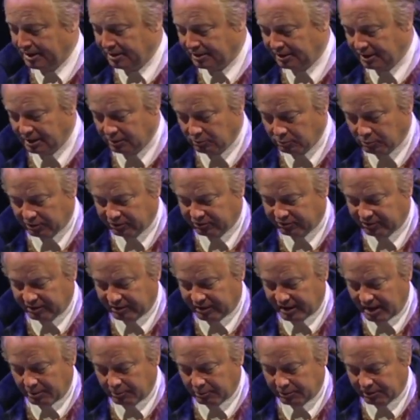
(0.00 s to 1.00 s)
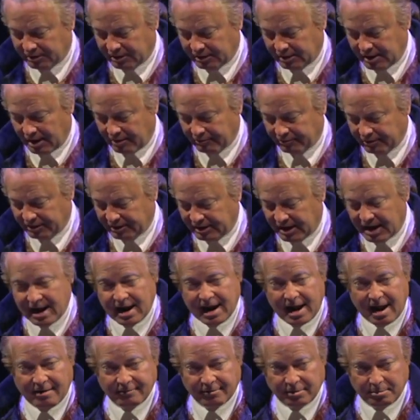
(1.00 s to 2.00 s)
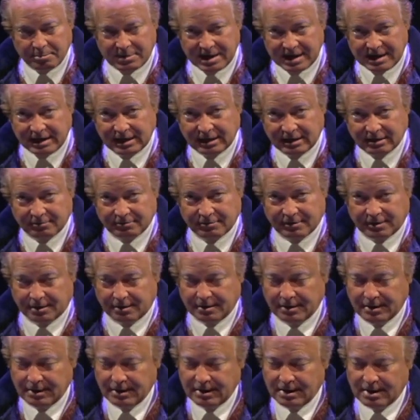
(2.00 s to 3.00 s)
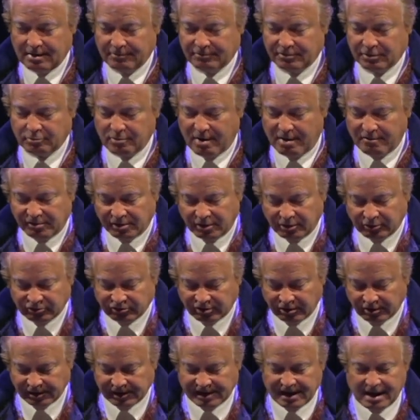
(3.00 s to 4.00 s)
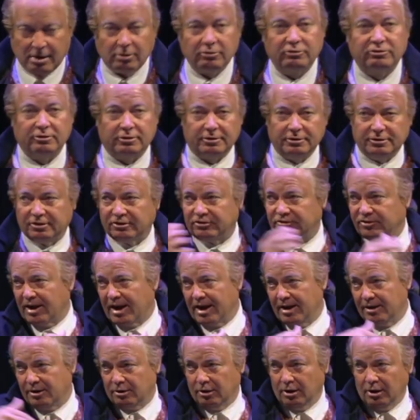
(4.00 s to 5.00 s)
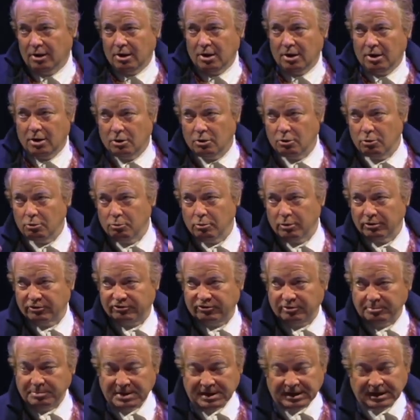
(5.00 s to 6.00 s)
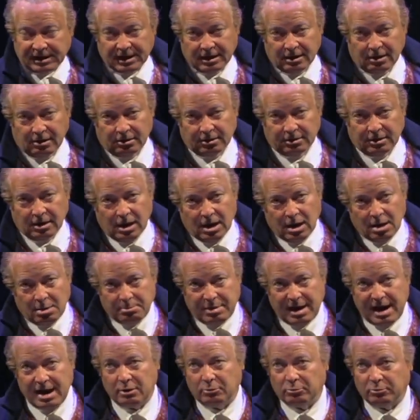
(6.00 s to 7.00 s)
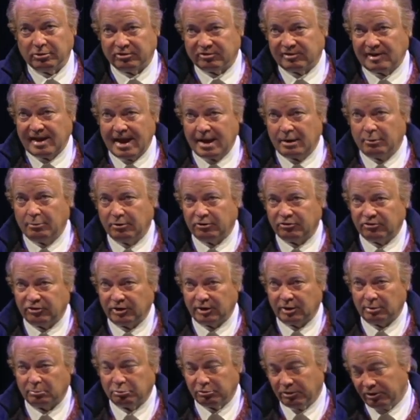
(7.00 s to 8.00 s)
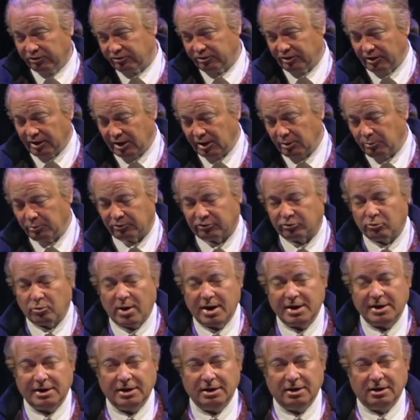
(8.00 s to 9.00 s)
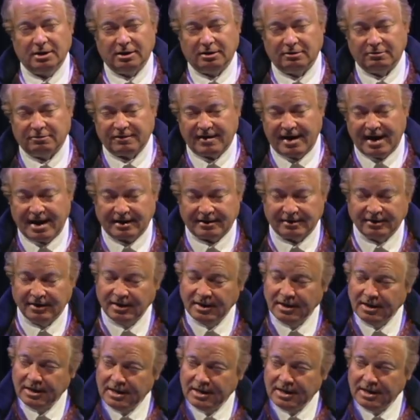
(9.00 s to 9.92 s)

they did was that they would every day have a meeting of the Revolutionary Council and decide who was to be killed. Paine was languishing in prison, and he was quite ill, in fact.